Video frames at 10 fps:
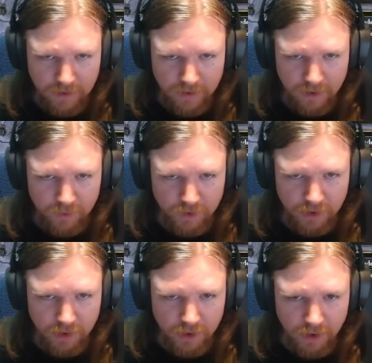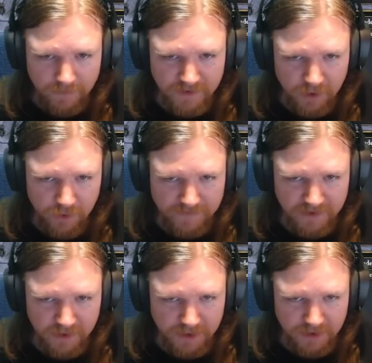I would love to go
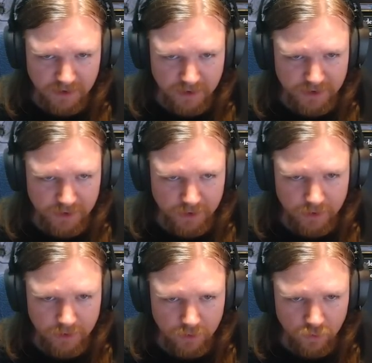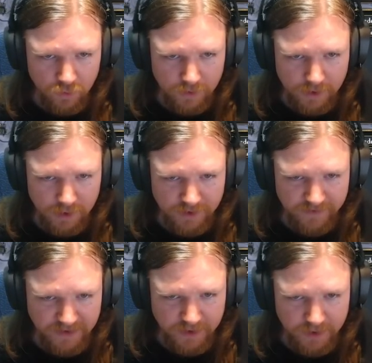after these guys, though. Oh, the English
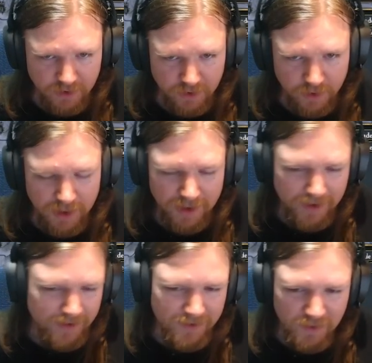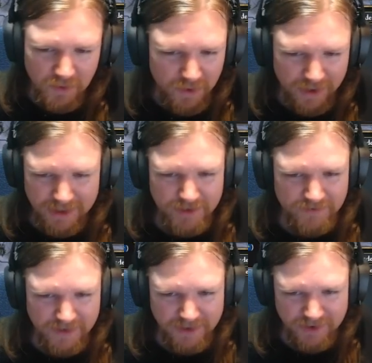fleet's there too. What English
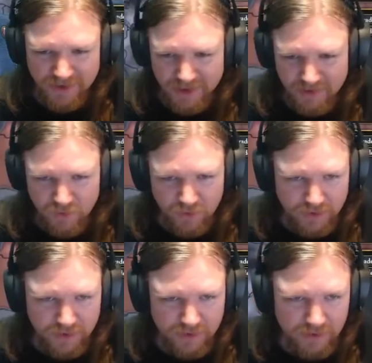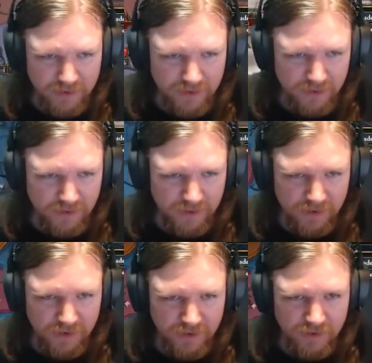fleet's transports?
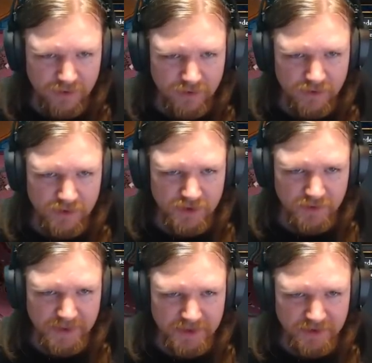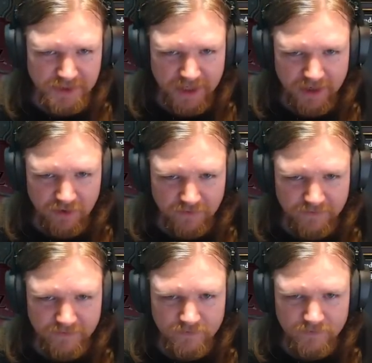Stop being so scared of
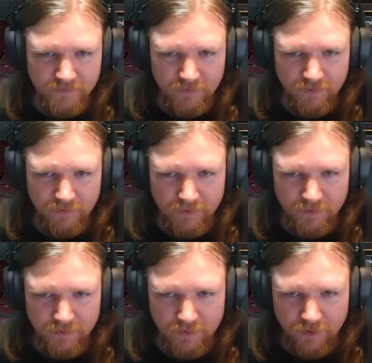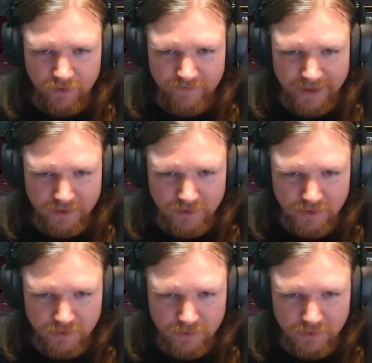non-factors.